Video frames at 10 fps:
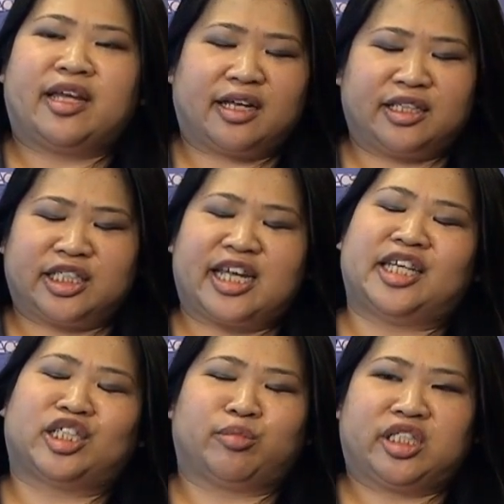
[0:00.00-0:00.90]

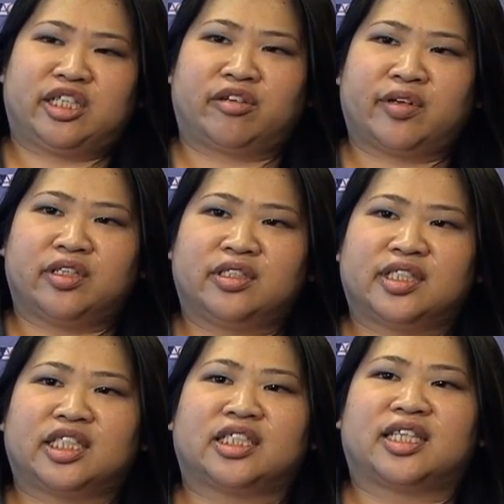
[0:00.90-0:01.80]
education materials
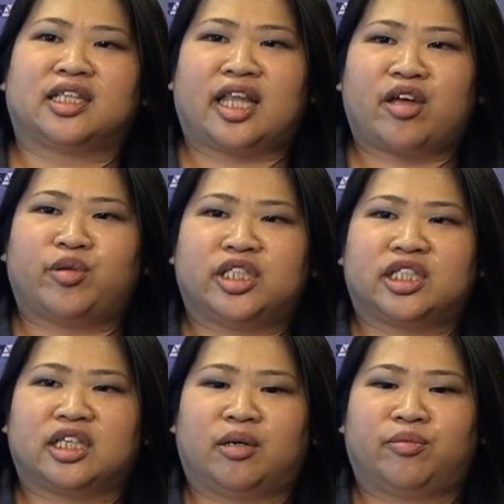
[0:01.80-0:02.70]
such as
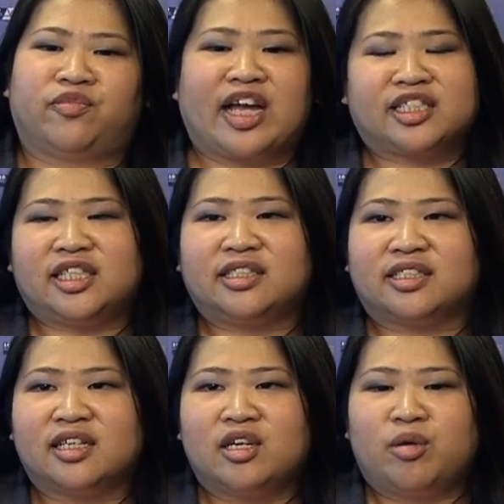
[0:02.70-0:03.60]
in-language fact sheets